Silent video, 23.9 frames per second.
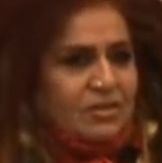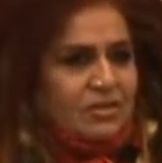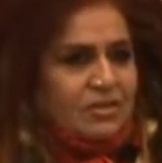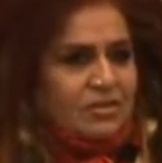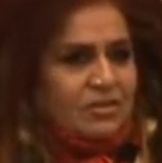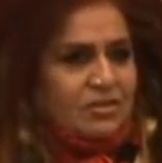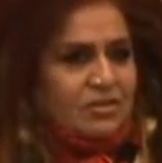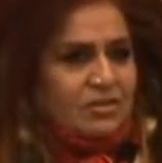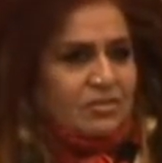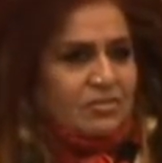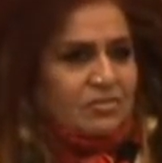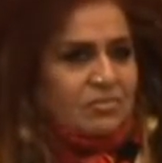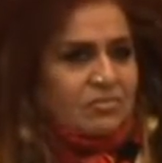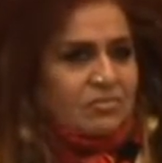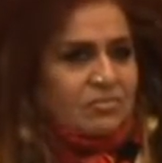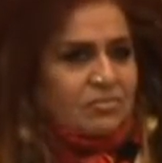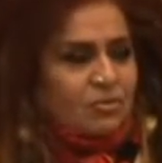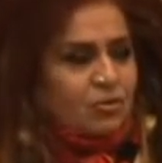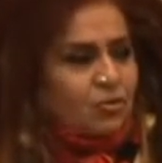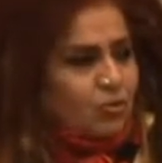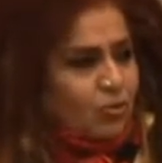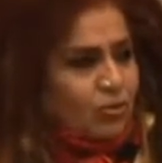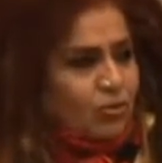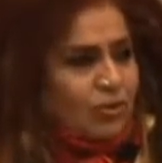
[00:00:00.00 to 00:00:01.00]
uh,
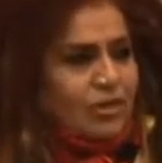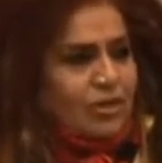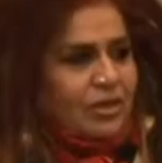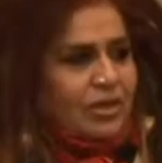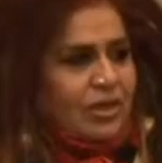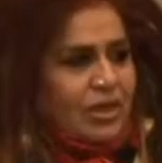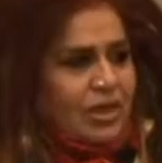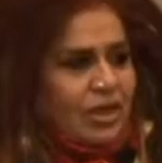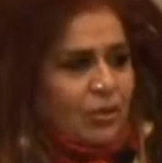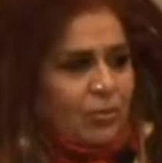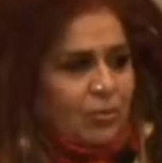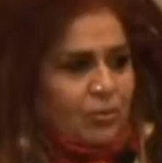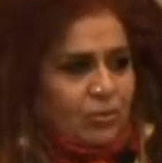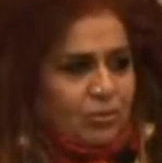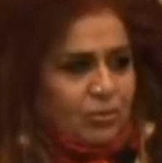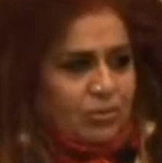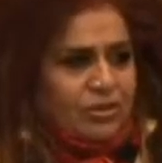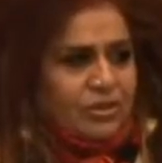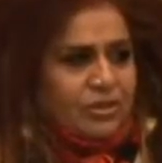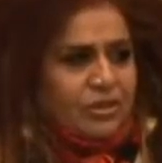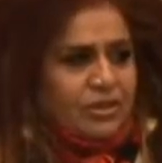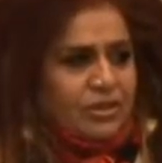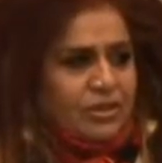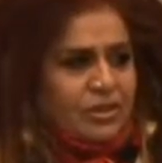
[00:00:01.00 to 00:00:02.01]
tool, I would
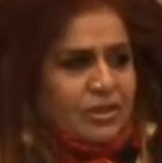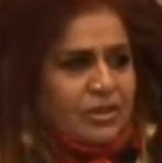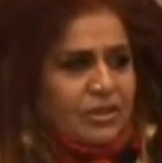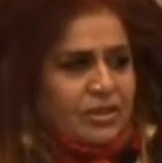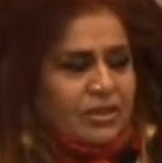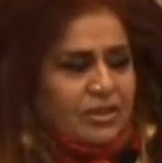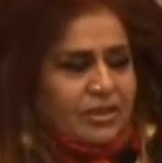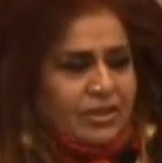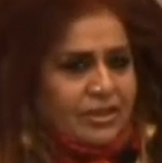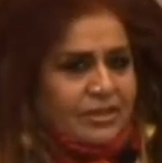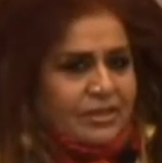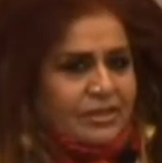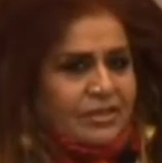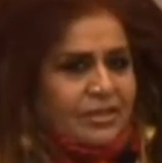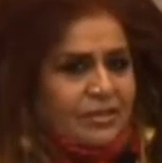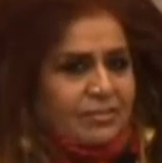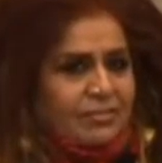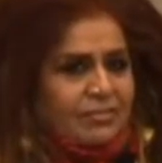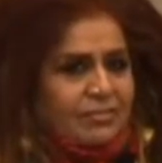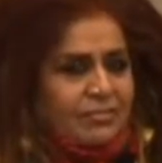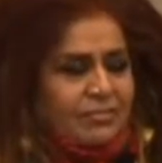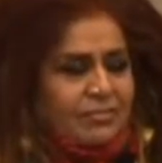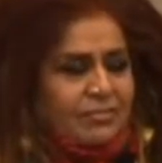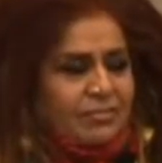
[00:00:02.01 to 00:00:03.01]
let
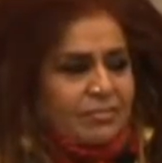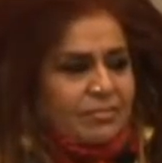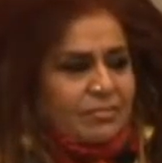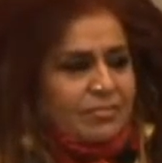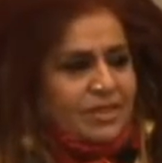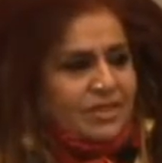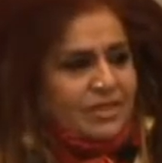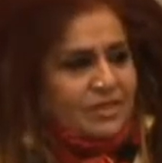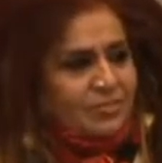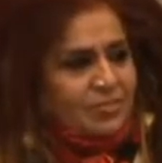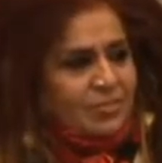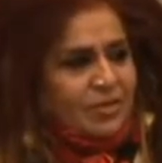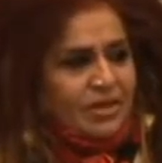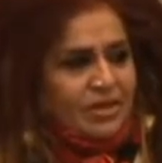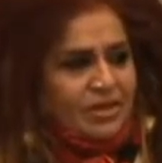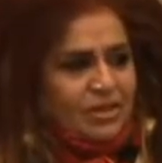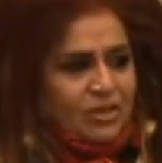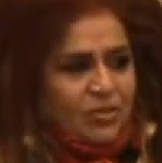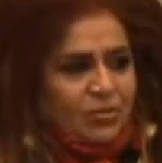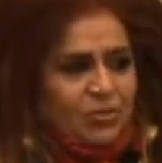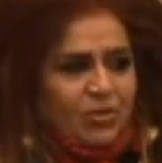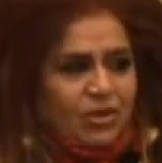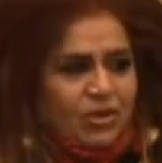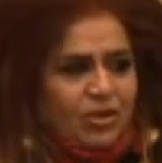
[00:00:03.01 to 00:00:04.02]
them mass market
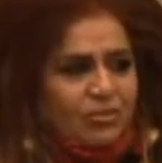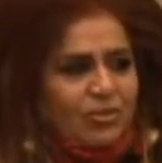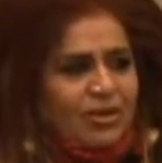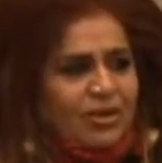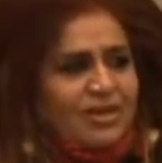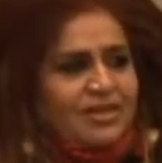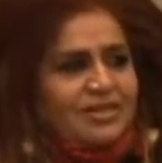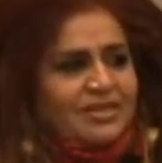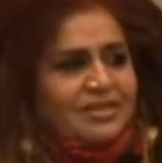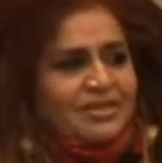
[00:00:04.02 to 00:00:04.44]
it worldwide.